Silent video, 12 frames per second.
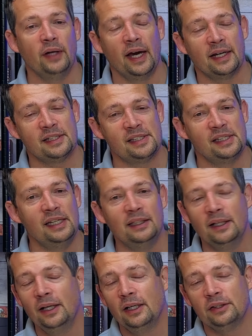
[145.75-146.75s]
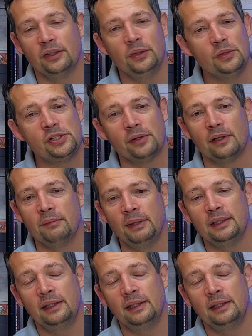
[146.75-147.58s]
exceed the user limit.